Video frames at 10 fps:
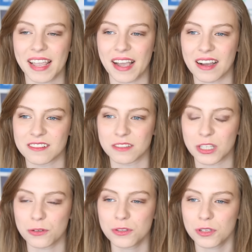like on
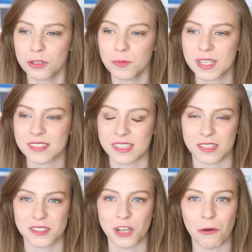YouTube, is
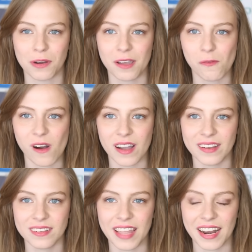this donut
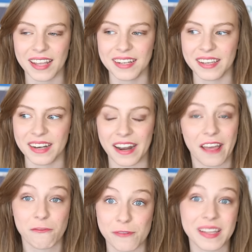one that I did, and
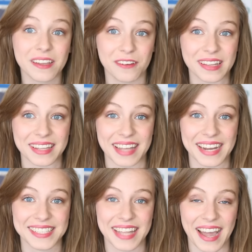I really, really
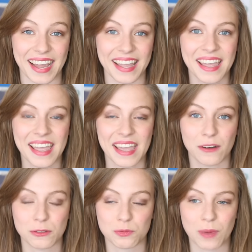liked that.
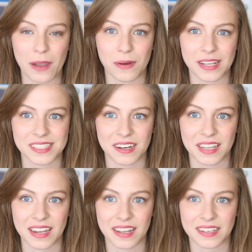And it was right when I
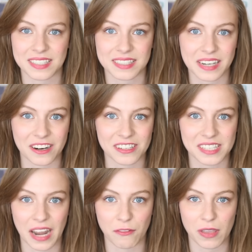started getting into stickers
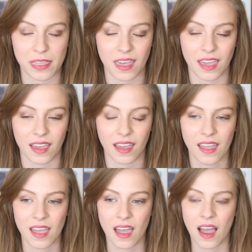and everything.
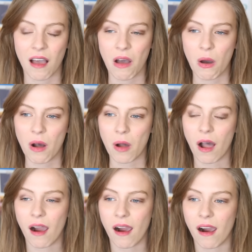
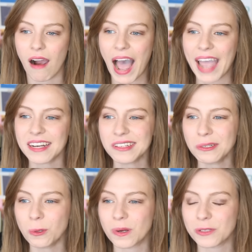I
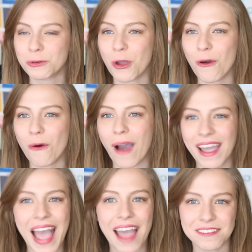don't know.
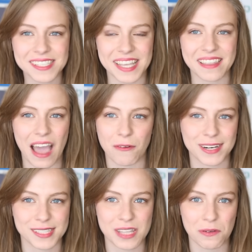I have to say that
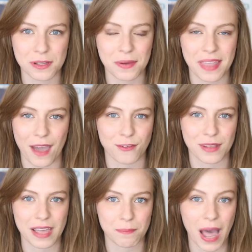one. It's the only one that ever
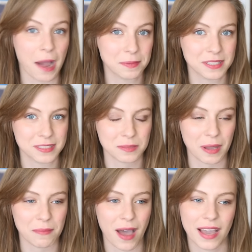like pops into
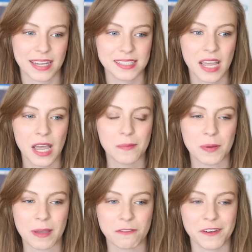my mind.
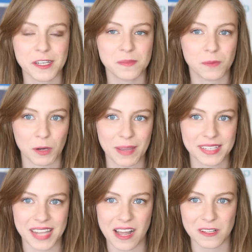But my first
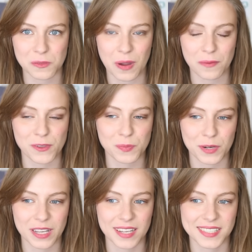Mermaid Tales one was
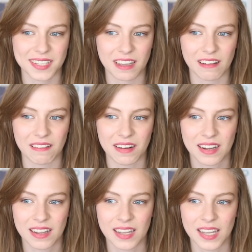pretty good too.
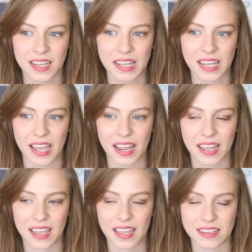
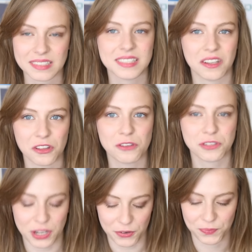So
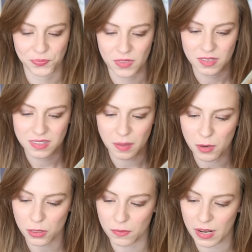those two.
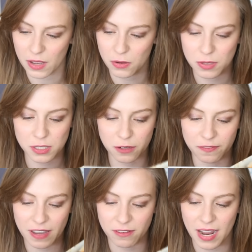Number three. Who is your
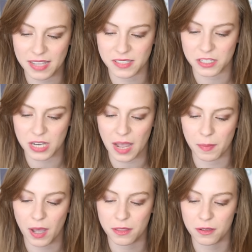favorite Etsy
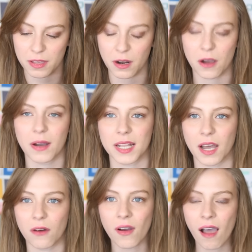shop other than Oh
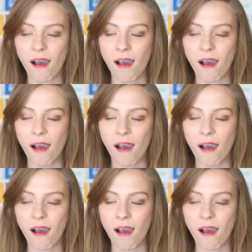Hello?